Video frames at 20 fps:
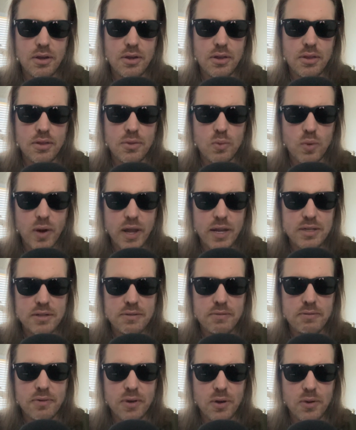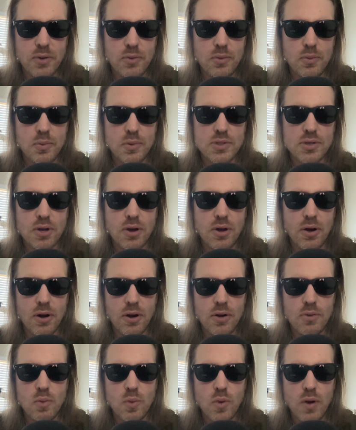The right to vote was
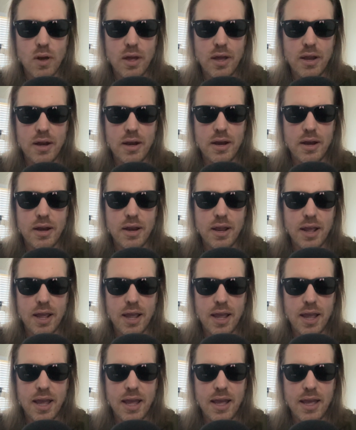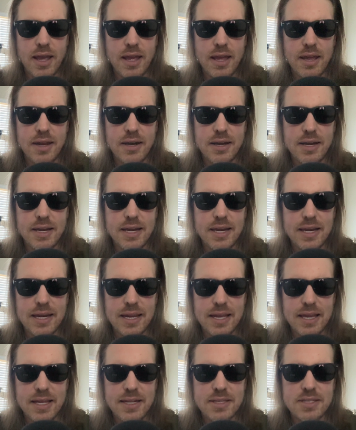hard-won and
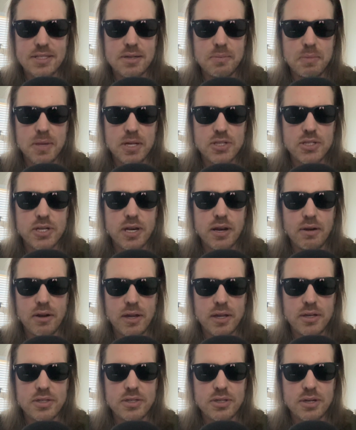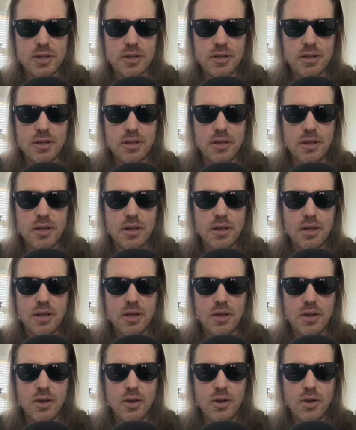needs to be cherished.
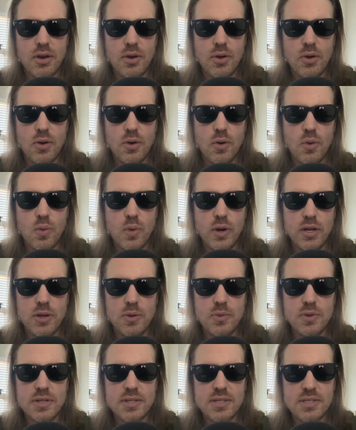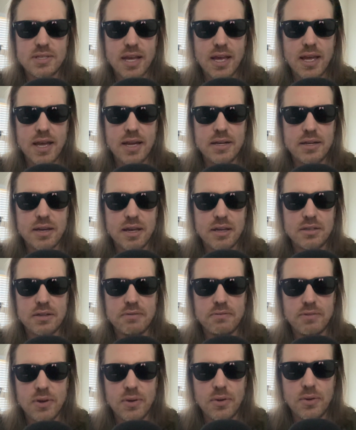When you decide not to
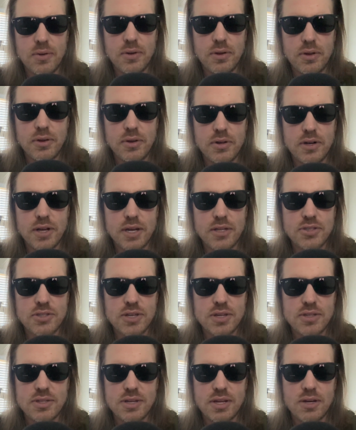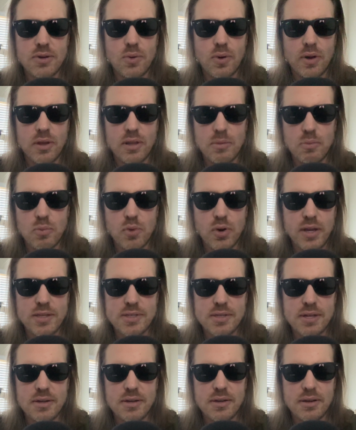vote, you're not just ignoring the
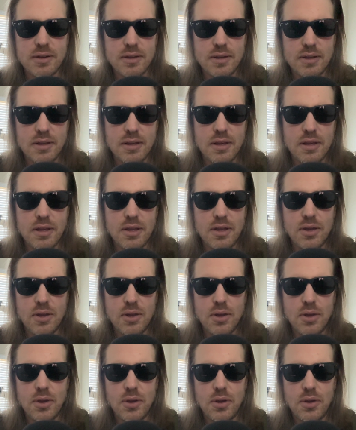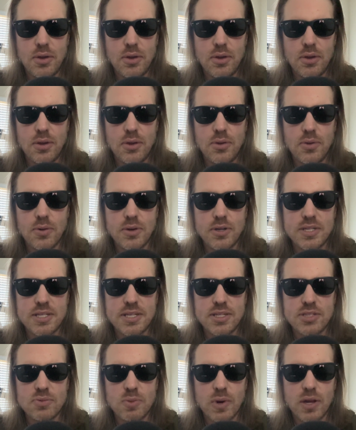present, you're
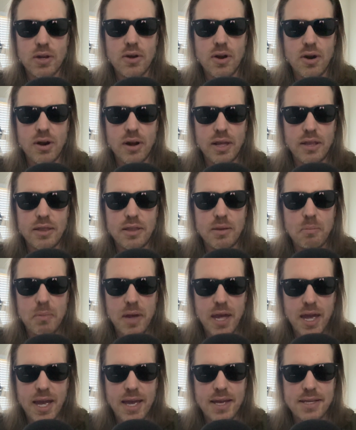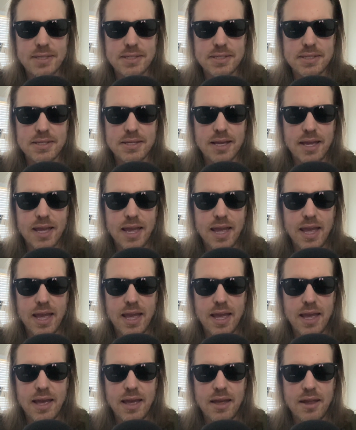disregarding the past
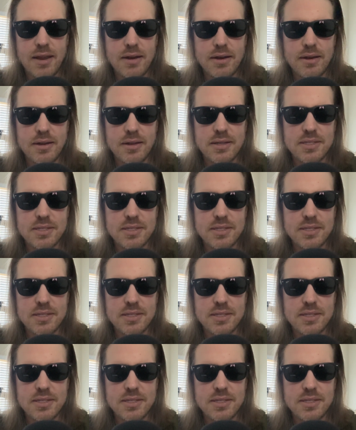and the